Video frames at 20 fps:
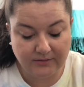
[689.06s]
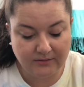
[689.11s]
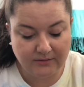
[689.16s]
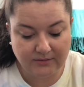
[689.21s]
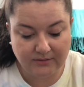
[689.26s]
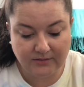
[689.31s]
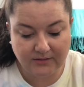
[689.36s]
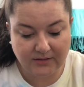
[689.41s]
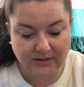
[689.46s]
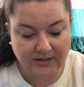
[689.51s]

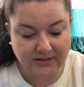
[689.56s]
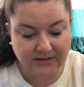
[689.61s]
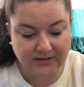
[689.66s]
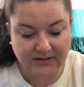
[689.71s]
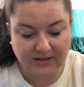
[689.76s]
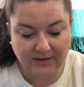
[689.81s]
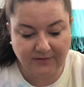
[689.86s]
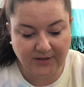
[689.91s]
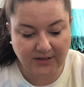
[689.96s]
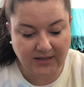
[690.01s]
six,
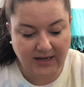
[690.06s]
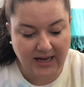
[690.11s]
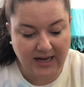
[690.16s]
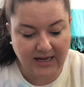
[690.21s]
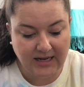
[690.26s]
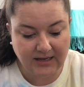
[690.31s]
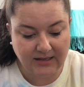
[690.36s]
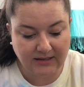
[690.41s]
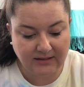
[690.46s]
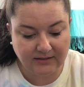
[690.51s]
seven,
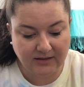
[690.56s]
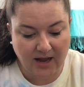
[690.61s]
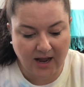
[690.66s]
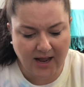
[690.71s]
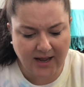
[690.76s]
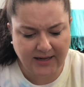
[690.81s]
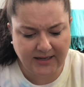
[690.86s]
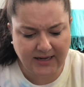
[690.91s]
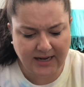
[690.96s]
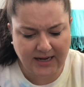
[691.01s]
eight,
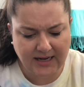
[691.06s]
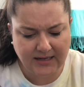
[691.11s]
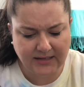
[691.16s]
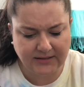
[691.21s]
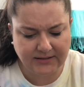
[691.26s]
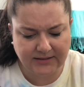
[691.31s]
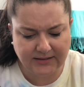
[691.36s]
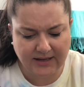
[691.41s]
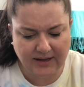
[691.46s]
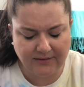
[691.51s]
nine,
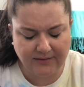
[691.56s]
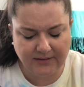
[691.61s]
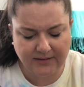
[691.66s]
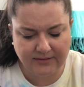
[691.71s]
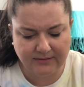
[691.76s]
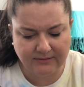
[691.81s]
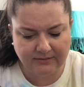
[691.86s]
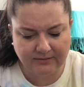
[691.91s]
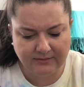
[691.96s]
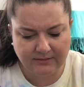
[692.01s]
eight,
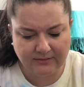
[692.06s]
seven.